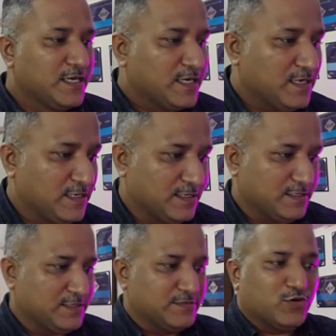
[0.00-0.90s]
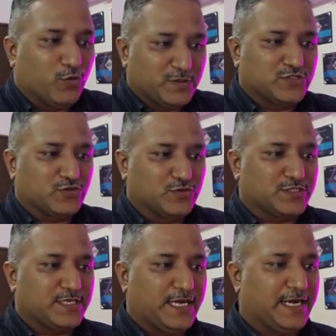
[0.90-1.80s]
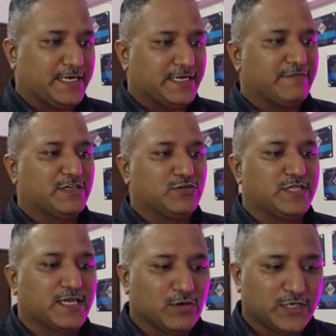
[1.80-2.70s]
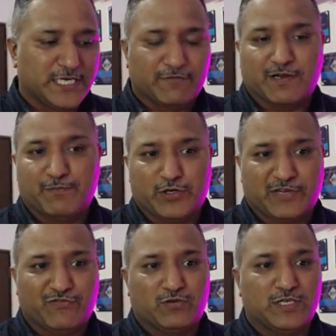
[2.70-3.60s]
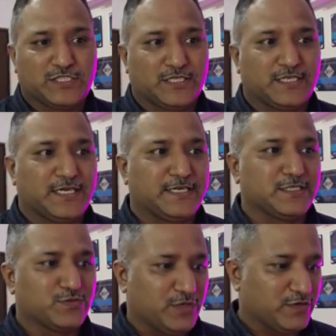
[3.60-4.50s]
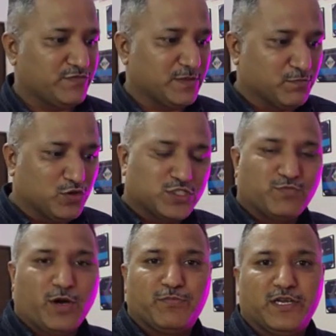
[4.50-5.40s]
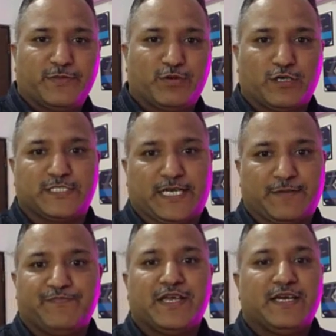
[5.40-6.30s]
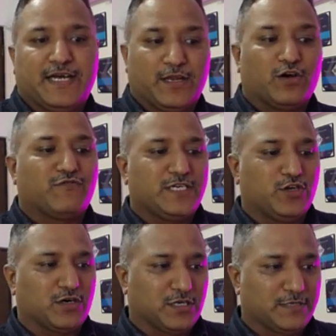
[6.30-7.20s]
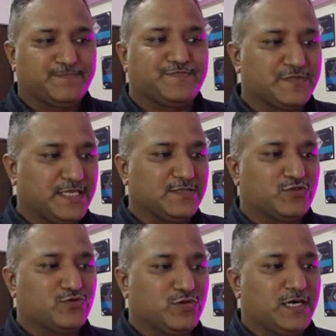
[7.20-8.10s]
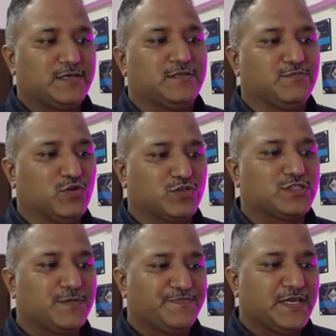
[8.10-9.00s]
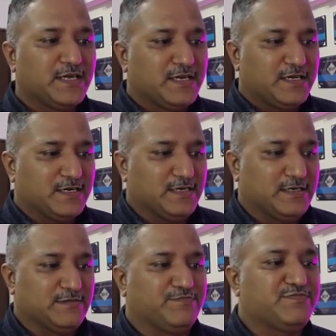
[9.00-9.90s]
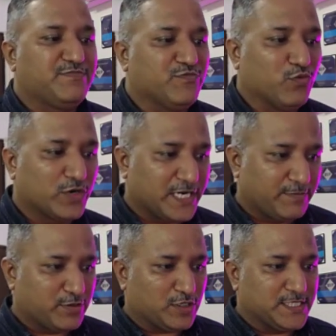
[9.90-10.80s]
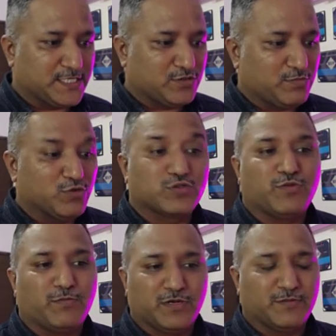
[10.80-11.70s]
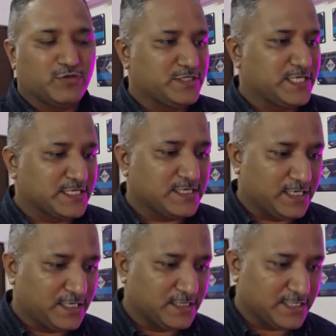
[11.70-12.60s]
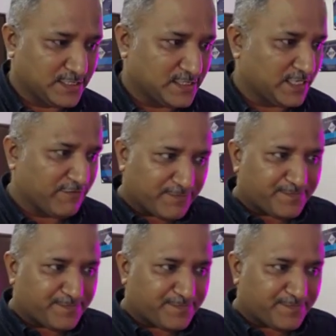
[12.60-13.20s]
open source and given to the Cloud Native Computing Foundation. It is one of the most popular project along with Docker. These two are the most voted projects or most popular projects under CNCF.